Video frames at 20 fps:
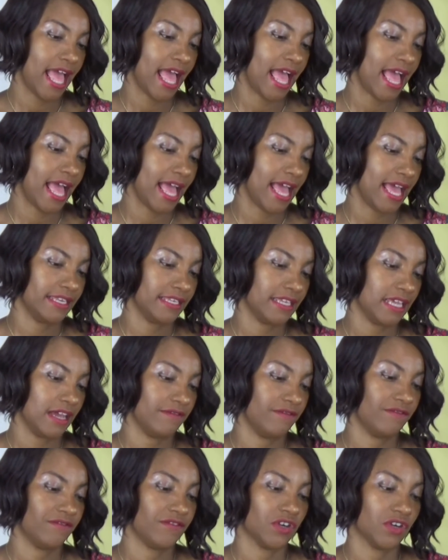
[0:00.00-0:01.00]
and a
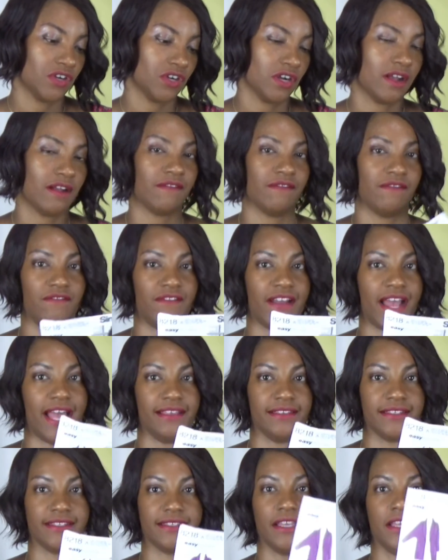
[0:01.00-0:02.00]
fur
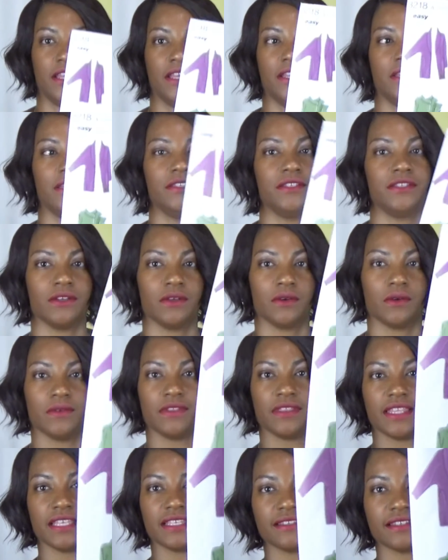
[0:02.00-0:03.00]
vest. So
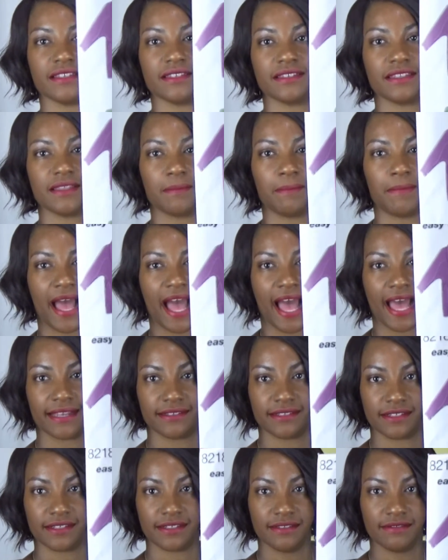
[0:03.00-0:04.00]
this is the
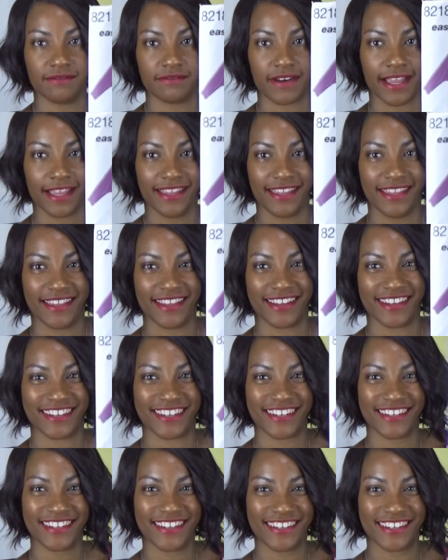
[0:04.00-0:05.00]
pattern right here.
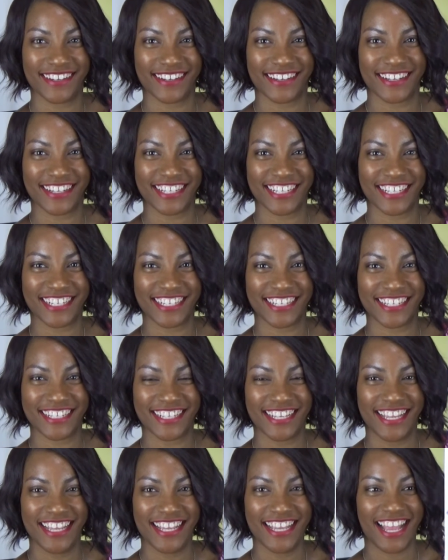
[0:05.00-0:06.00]

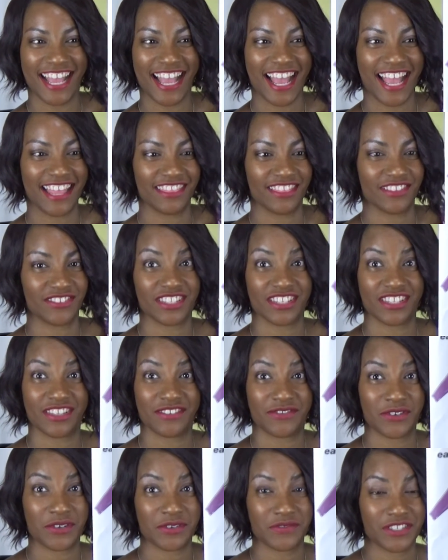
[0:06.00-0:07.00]
And those are the
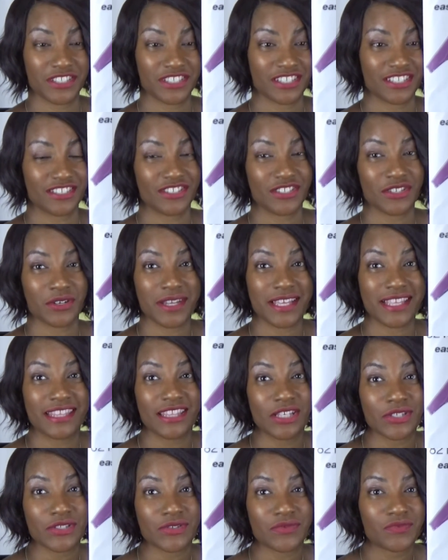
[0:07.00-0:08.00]
full versions. So it
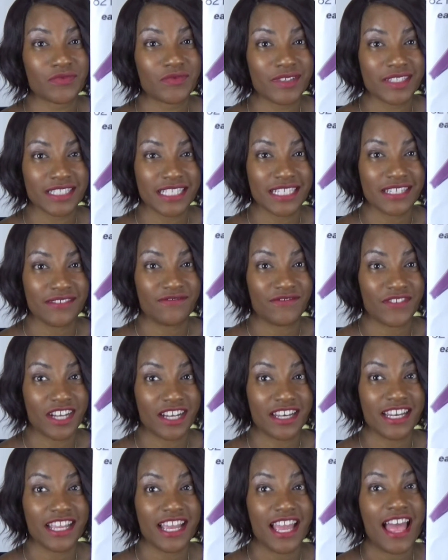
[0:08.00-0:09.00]
looks really
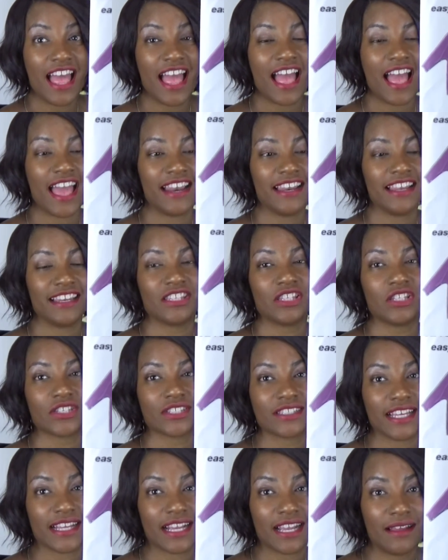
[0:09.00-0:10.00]
fun and it
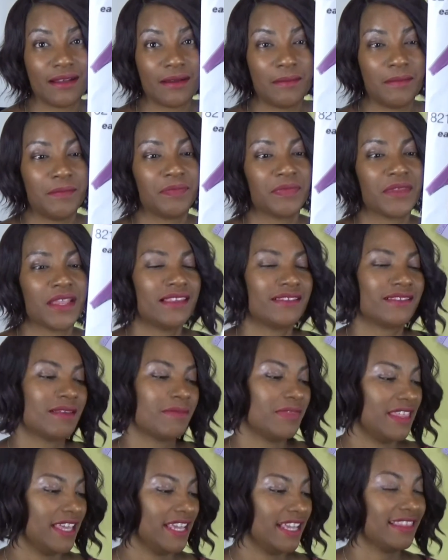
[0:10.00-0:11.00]
looks like um,
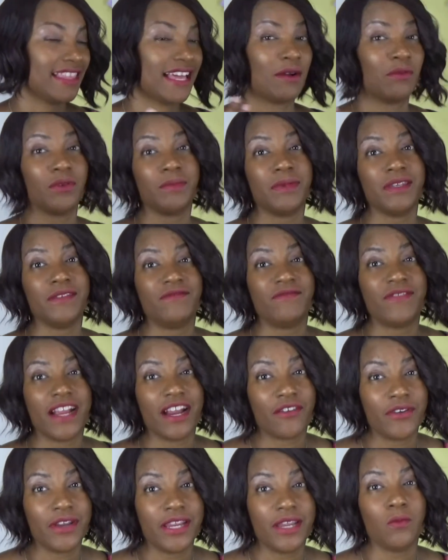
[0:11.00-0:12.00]
something that will be
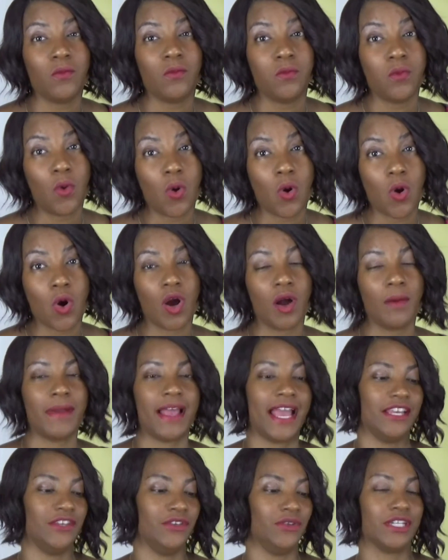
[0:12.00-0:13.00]
very warm
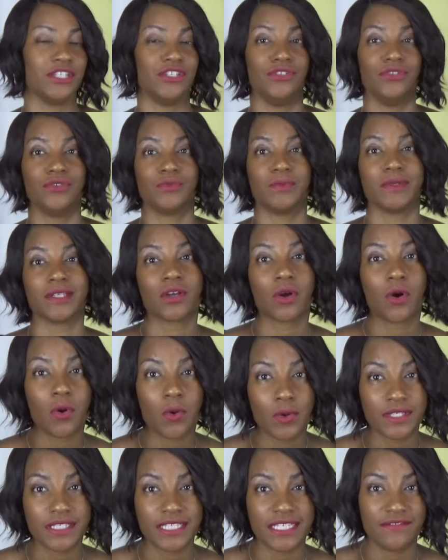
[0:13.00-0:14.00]
and you can use with
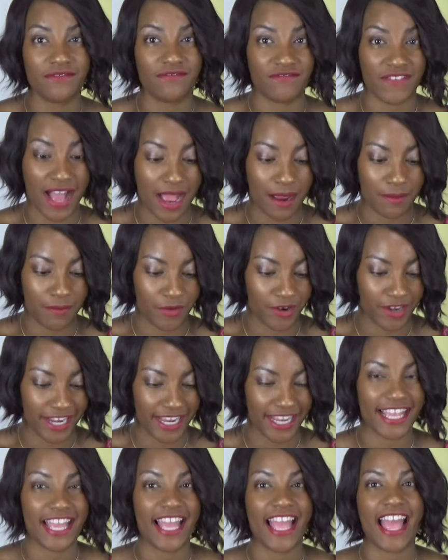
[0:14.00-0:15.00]
cozy
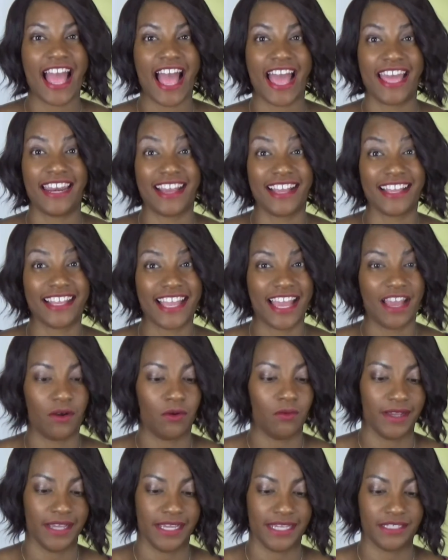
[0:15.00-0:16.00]
fabric. And I can't
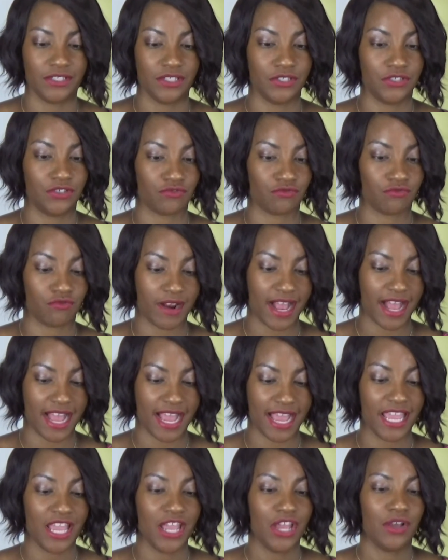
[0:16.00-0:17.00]
wait to
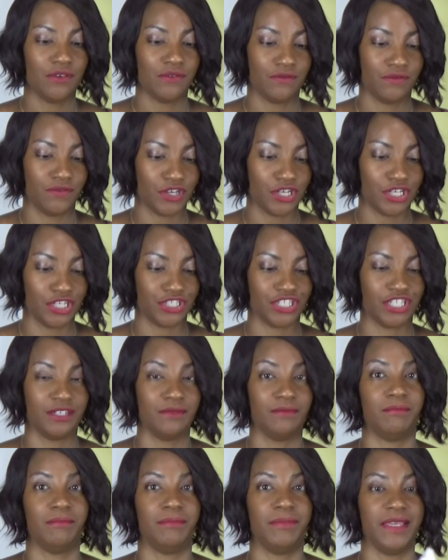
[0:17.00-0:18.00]
try
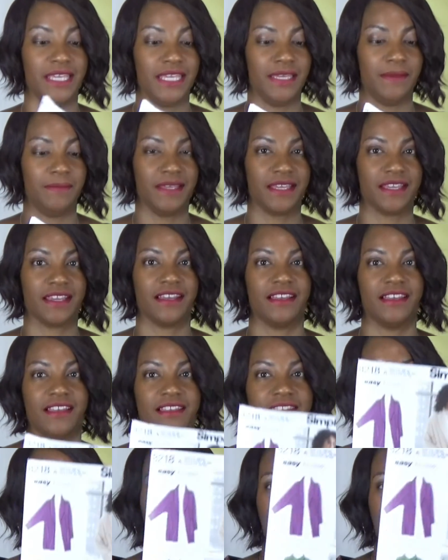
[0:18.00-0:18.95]
version B because